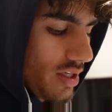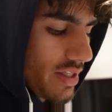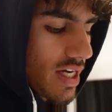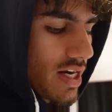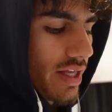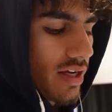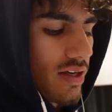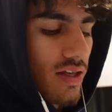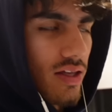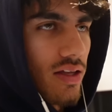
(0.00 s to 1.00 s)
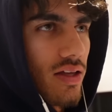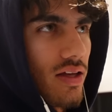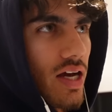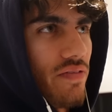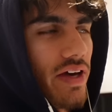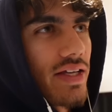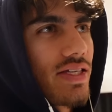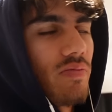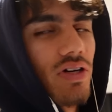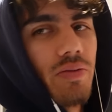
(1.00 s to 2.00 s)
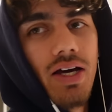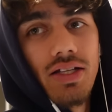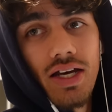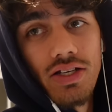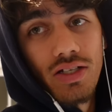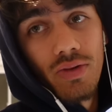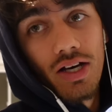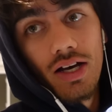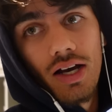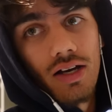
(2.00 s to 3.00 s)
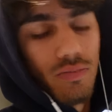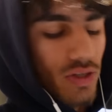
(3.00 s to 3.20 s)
It's kind of like, I feel like it's similar to meditation, but I could